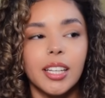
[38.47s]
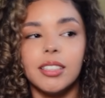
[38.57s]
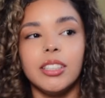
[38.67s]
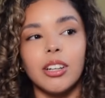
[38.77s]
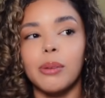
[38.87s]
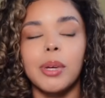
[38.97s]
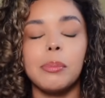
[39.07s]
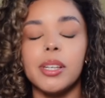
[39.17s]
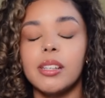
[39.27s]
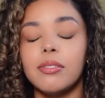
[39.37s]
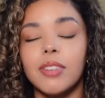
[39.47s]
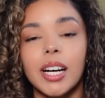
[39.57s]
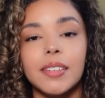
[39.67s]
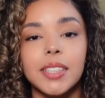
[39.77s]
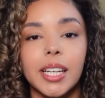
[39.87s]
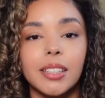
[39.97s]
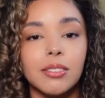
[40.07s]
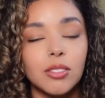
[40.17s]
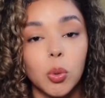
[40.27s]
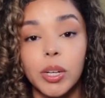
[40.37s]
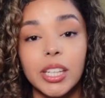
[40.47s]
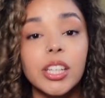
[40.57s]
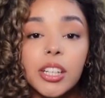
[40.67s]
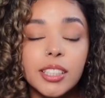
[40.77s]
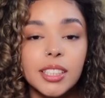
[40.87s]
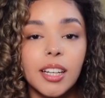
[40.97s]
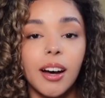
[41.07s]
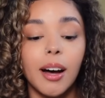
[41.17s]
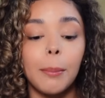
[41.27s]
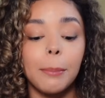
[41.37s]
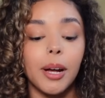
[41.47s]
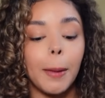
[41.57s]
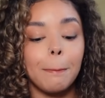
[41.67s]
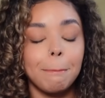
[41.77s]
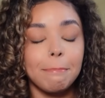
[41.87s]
you know, maybe 5, 10, 20 years to come. But